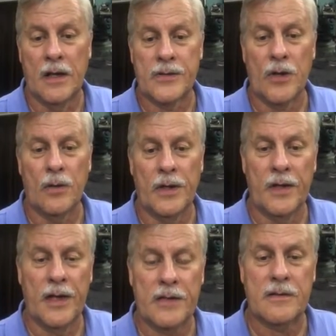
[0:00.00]
So in the
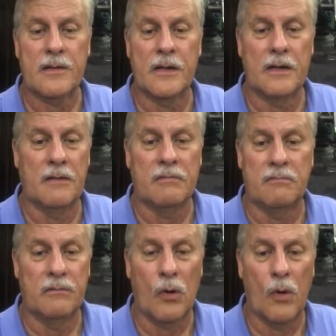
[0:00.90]
next
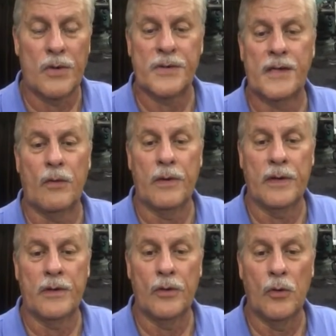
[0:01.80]
courses that
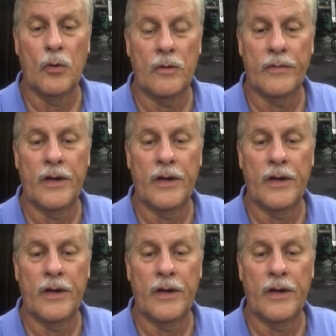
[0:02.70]
we do, or